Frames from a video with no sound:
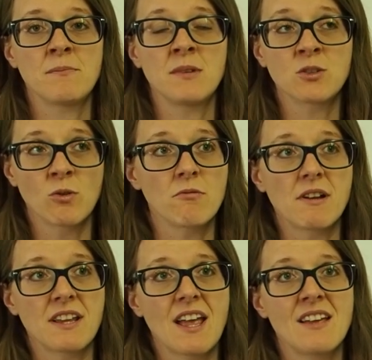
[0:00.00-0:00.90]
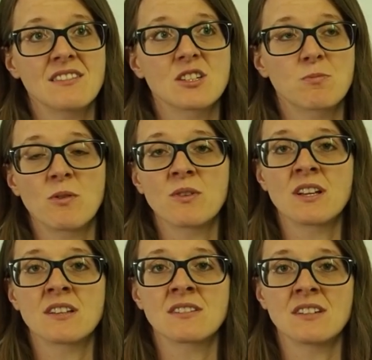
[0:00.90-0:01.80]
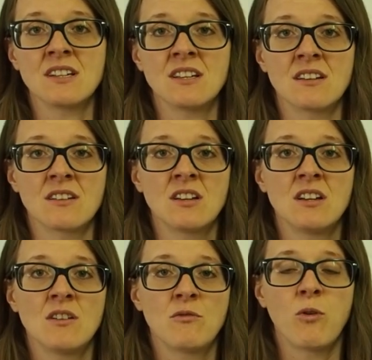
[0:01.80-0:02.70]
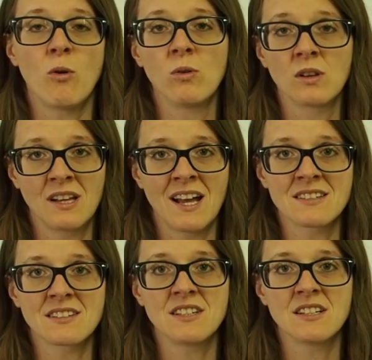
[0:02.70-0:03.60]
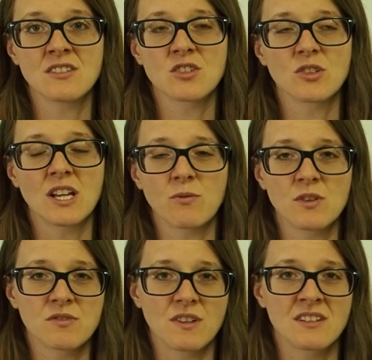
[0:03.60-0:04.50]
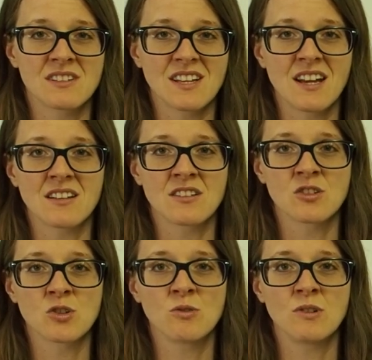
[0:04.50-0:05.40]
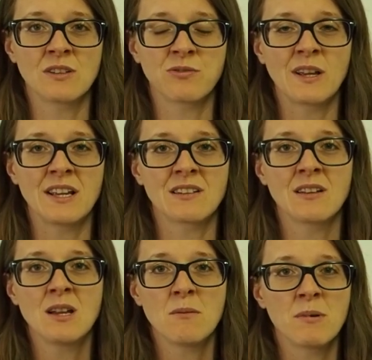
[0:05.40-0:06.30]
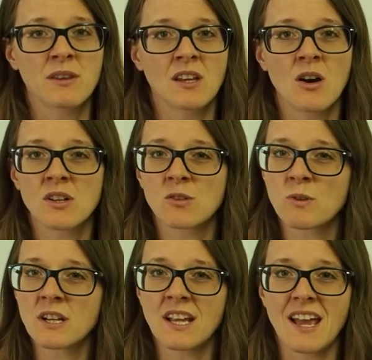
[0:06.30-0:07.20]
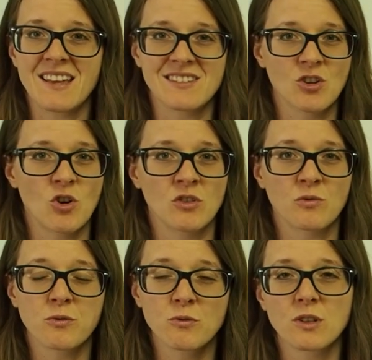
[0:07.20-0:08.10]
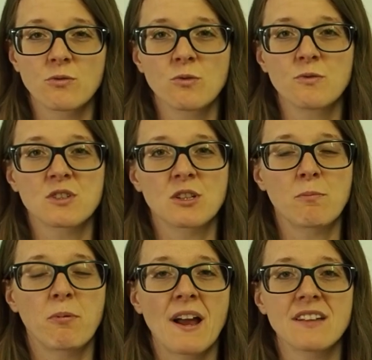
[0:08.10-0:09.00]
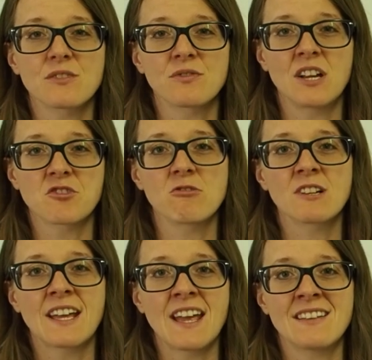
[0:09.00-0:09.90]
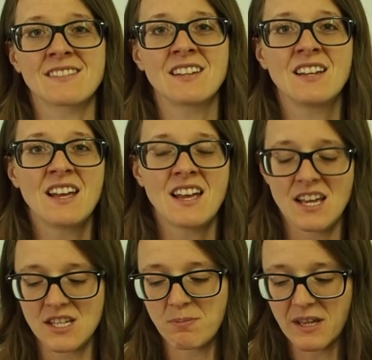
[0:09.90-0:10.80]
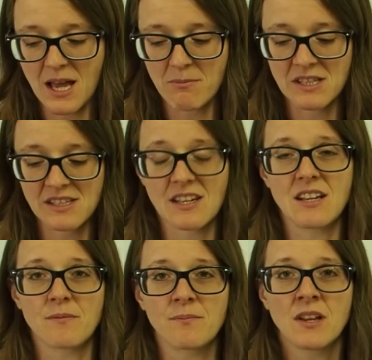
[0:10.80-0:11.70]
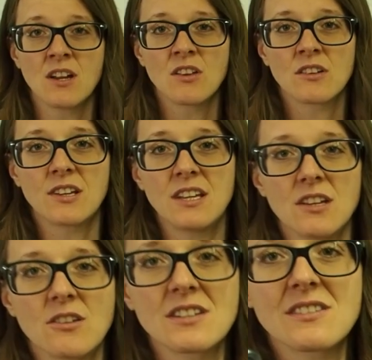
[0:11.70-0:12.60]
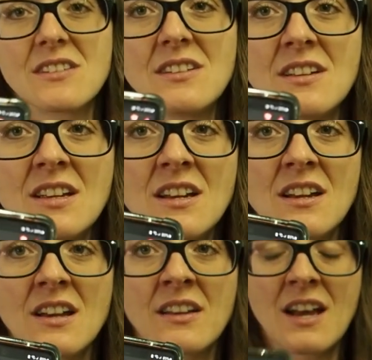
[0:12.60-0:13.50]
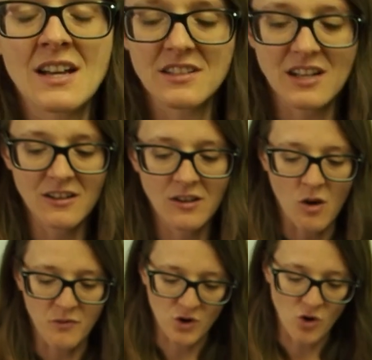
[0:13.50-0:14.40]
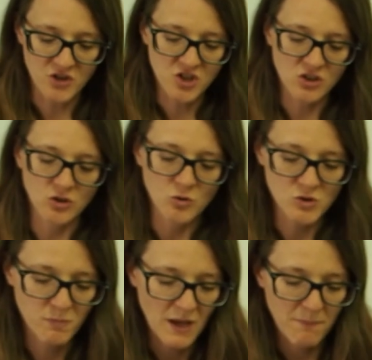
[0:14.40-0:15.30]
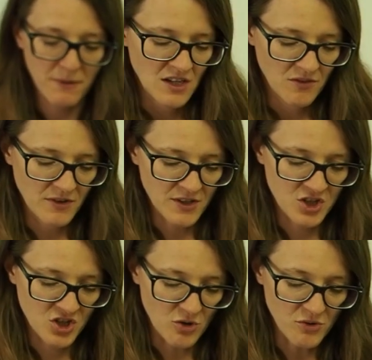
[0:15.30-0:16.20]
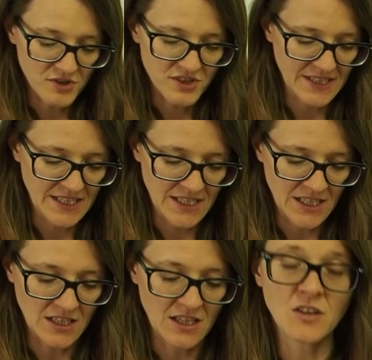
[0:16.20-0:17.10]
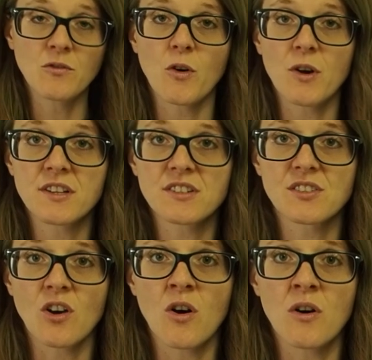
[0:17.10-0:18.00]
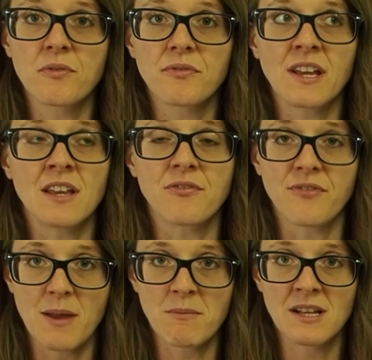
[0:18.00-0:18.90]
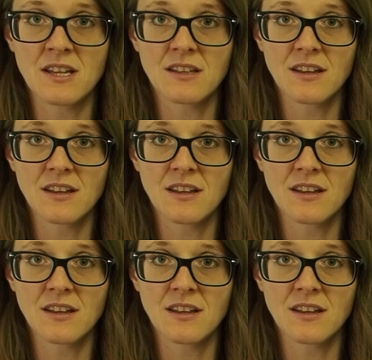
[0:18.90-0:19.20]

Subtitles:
It already has exploded in fall last year. So that was when it started to inflate, but now it really has gone through the roof. So the price of natural gas has become insane. Now here you can see an article of an Austrian newspaper which shows the invoice of a family.